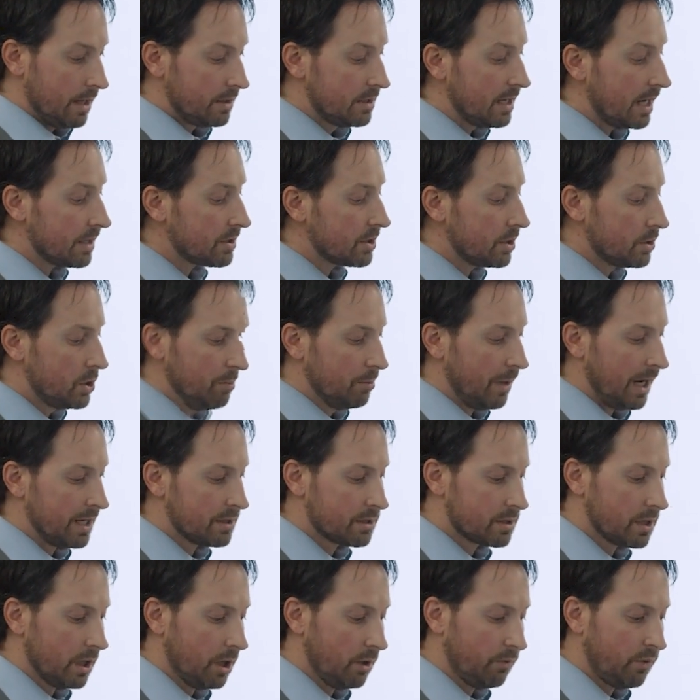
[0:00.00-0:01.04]
Destitute
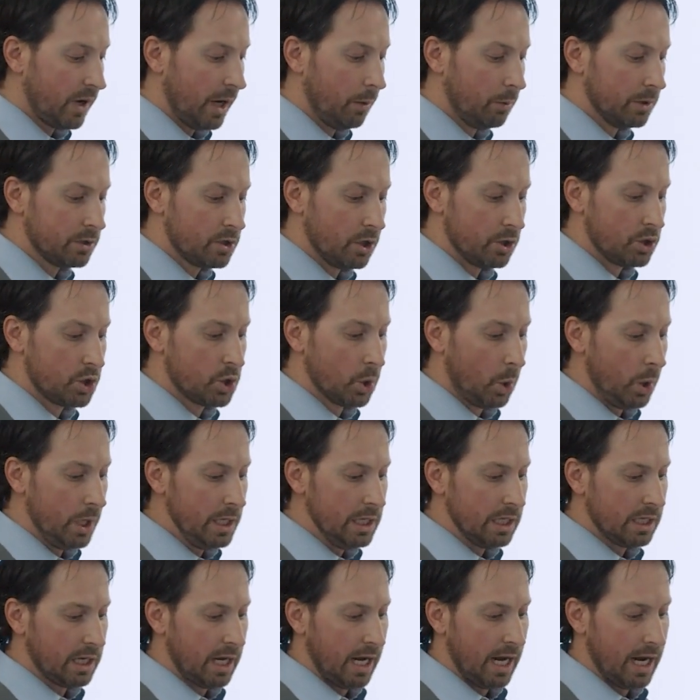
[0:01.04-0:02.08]
myself, I want to
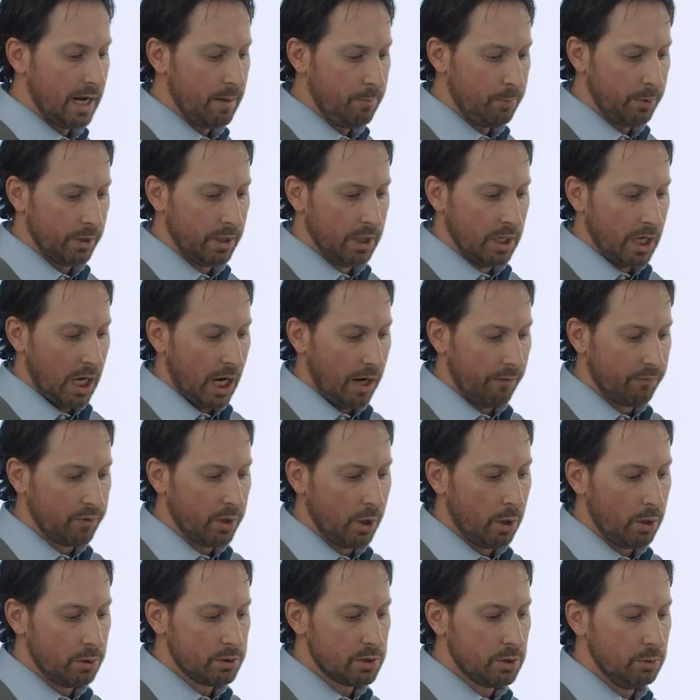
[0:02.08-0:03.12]
join the camp of
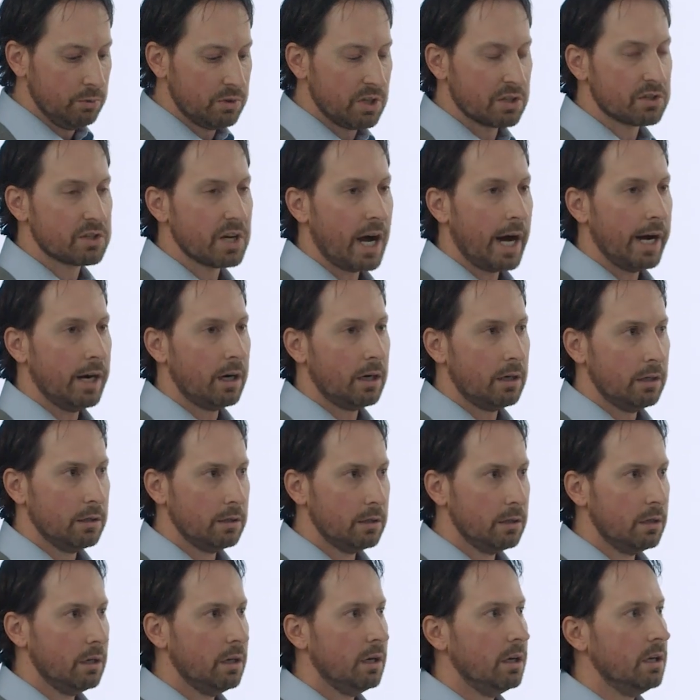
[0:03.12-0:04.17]
those who desire
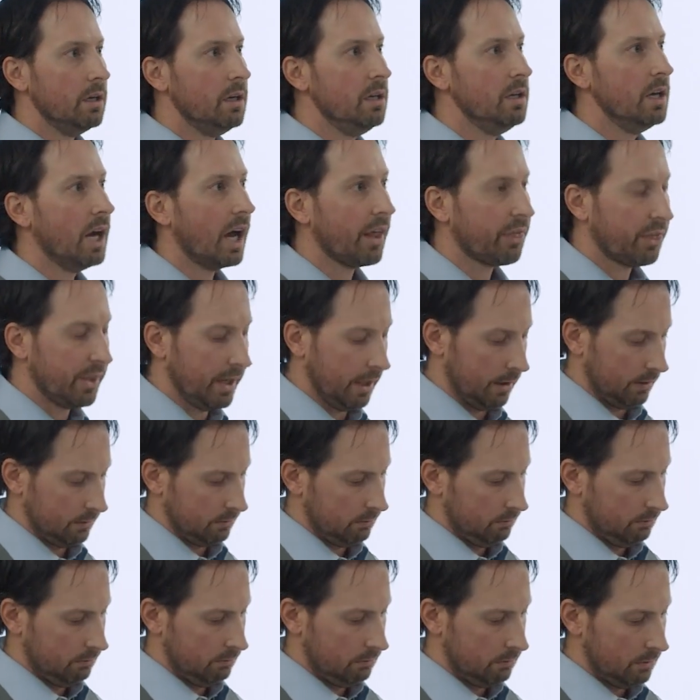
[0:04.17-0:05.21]
nothing,
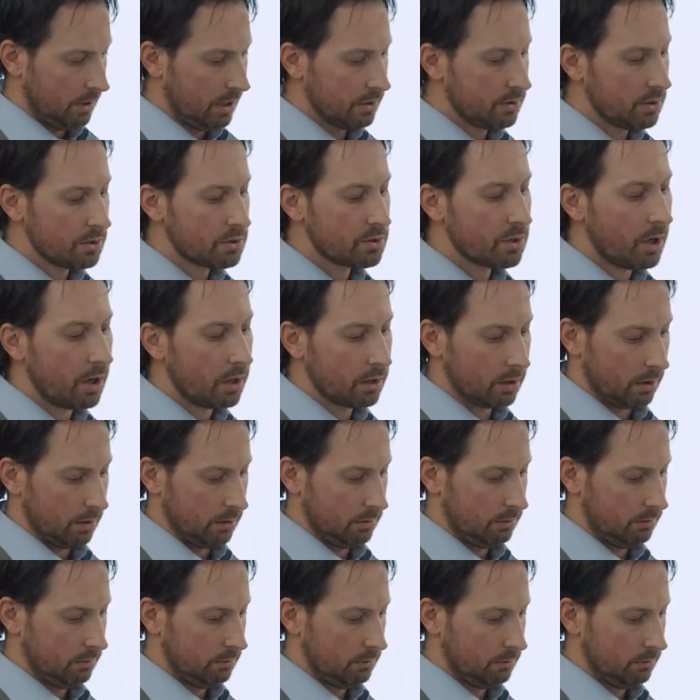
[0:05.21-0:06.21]
a deserter.